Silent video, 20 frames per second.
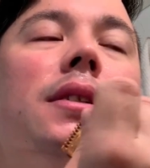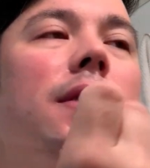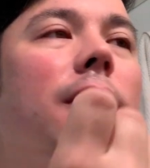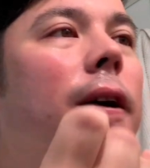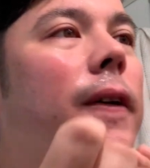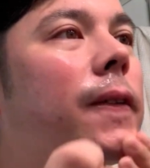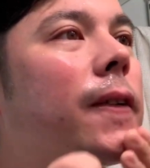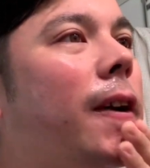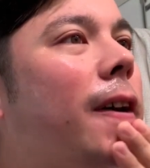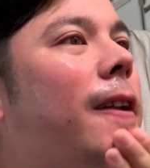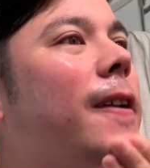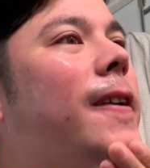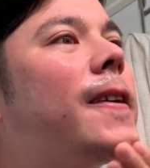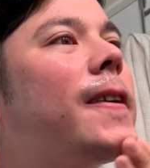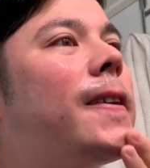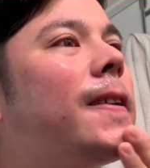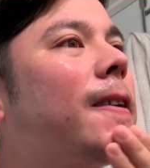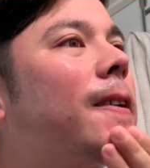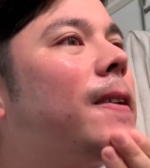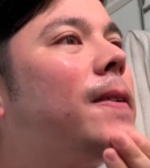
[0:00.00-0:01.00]
I've got a
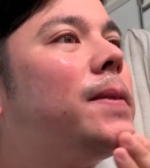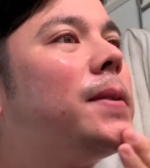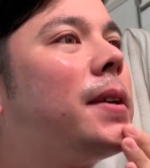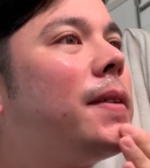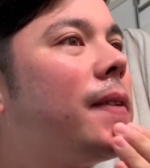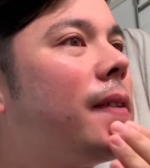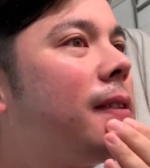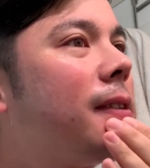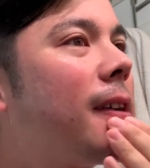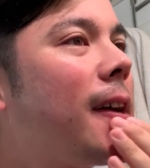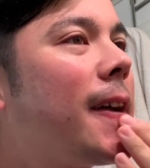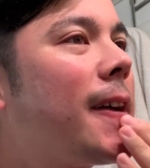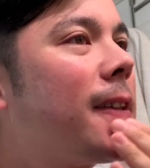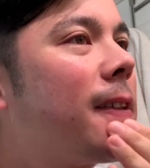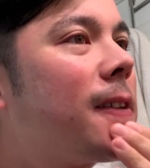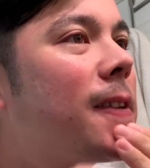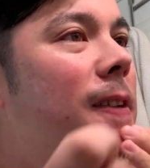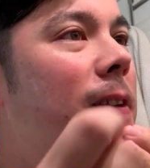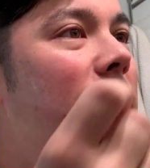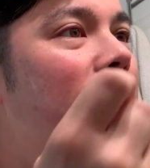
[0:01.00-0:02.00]
little bit of a
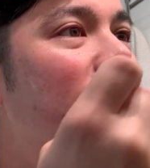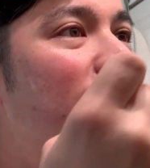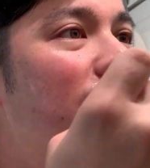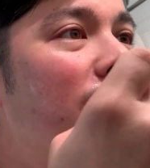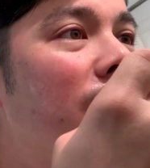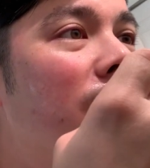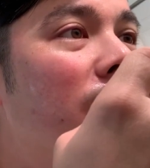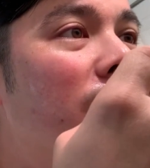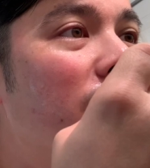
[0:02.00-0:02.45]
science to it,